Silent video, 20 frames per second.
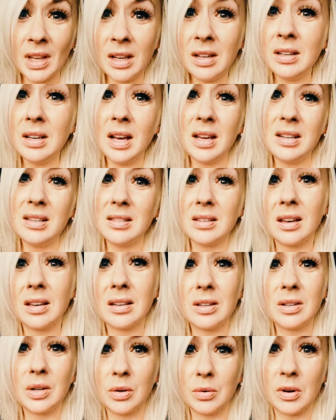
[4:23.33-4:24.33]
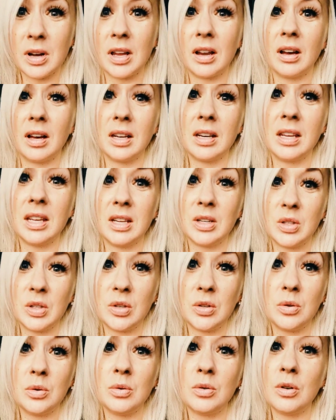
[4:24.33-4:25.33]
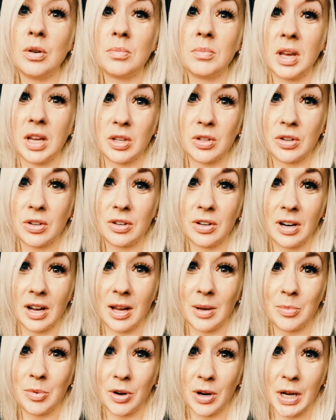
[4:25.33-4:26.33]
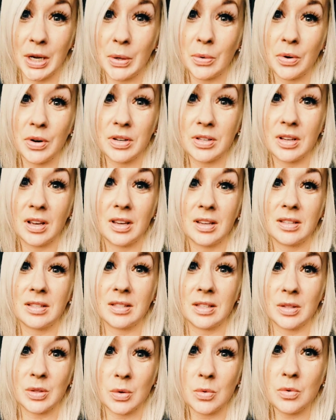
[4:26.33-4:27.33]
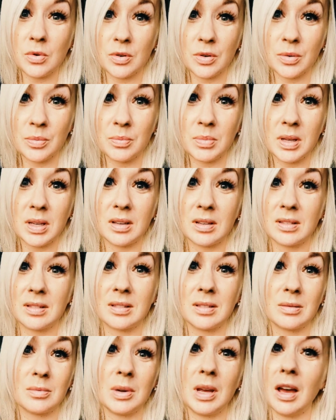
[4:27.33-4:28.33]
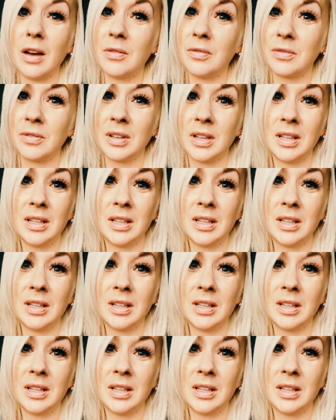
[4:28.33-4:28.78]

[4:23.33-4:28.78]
And I decided, you know what, I need to make sure I prioritize the school because we have